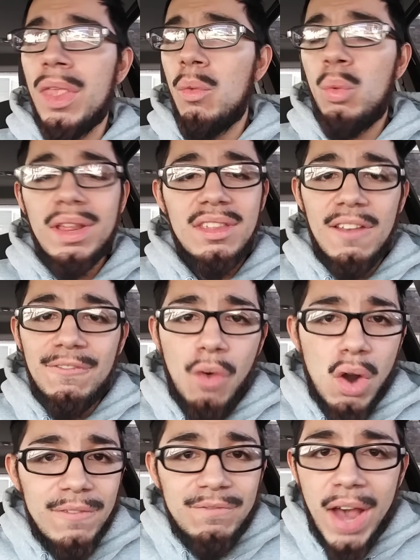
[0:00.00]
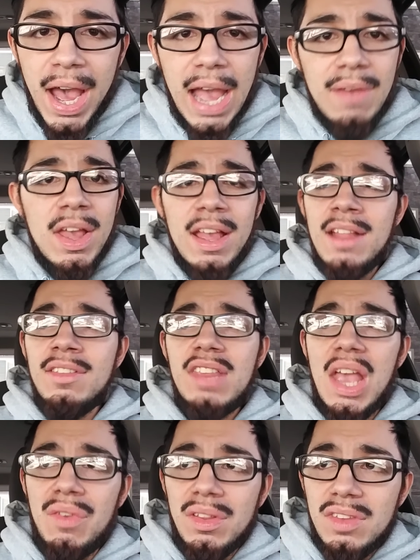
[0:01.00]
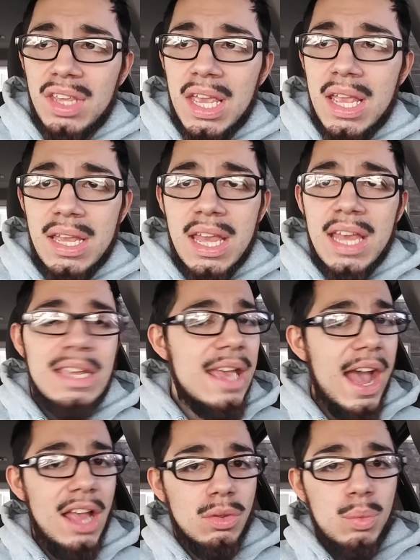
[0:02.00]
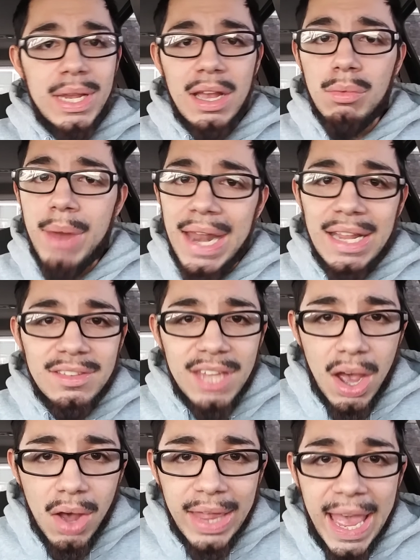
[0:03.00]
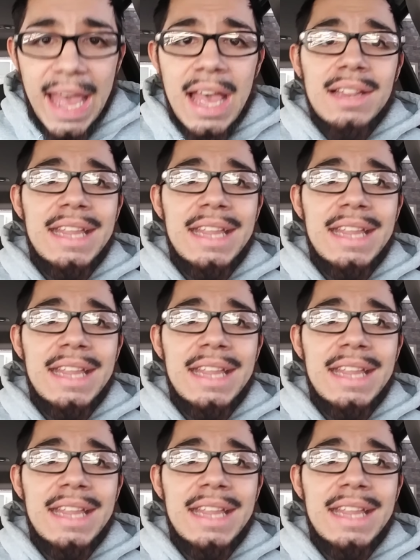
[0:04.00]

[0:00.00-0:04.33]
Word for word: was it 45 and 17. Yes, we can already tell that.